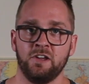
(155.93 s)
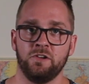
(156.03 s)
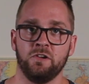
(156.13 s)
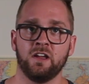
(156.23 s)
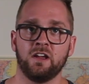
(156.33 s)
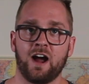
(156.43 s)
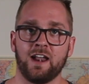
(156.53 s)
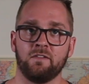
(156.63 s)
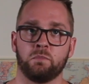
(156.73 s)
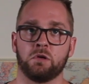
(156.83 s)
You can
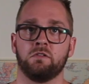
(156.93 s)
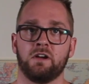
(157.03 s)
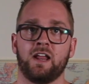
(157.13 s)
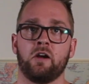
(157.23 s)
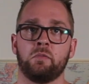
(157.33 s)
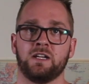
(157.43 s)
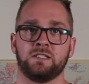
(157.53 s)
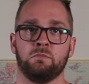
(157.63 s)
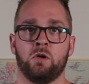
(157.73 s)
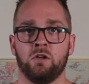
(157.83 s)
kind of brew an
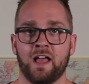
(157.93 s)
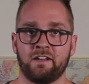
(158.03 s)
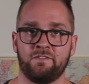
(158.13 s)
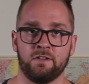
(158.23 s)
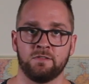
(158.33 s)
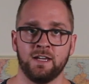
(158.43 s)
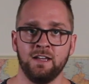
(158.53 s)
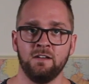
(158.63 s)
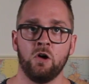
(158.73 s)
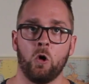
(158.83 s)
AeroPress more like
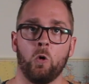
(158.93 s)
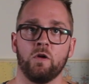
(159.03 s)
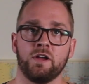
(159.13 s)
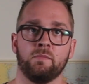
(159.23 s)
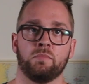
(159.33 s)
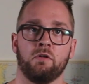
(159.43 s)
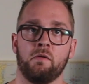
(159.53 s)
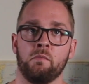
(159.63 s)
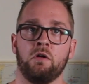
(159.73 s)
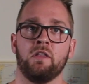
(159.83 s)
filter, or you can brew
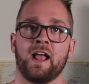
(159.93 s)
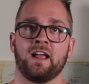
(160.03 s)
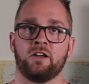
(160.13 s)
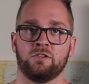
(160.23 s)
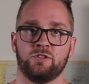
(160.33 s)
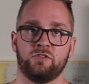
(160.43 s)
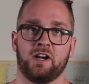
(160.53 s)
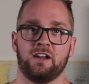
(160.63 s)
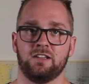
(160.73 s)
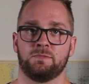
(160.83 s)
it more like a
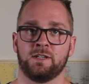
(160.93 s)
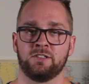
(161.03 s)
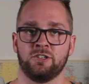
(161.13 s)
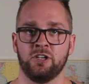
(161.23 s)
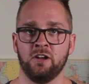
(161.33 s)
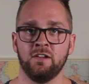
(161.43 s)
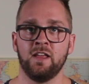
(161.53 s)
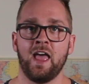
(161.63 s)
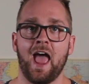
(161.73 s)
concentrated espresso shot.